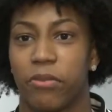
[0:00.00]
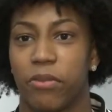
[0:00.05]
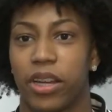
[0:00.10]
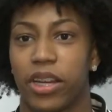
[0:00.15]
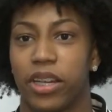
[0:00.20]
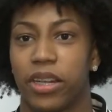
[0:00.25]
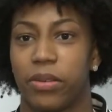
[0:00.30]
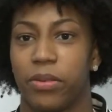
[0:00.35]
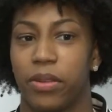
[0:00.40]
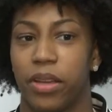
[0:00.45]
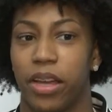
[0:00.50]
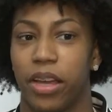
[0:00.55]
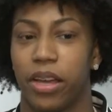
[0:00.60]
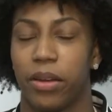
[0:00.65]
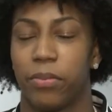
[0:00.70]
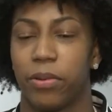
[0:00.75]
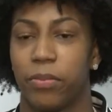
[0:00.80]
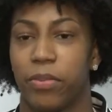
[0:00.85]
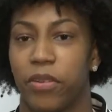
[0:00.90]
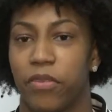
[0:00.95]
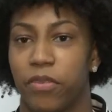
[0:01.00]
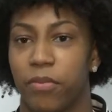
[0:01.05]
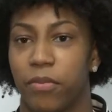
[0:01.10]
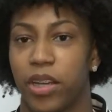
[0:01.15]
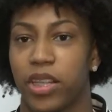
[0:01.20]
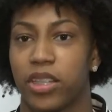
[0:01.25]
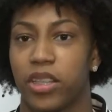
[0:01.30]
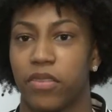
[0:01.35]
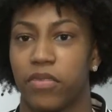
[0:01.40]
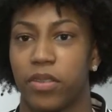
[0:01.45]
ready to prepare for
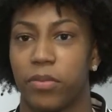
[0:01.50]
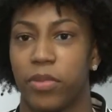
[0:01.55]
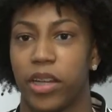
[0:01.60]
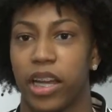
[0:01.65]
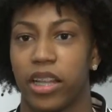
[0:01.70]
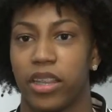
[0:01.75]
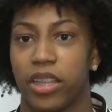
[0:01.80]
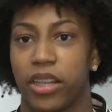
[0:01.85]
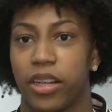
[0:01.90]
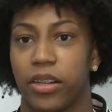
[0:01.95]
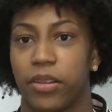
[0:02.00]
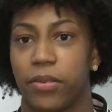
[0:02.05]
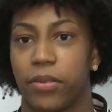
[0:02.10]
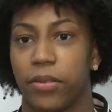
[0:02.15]
myself to be out there.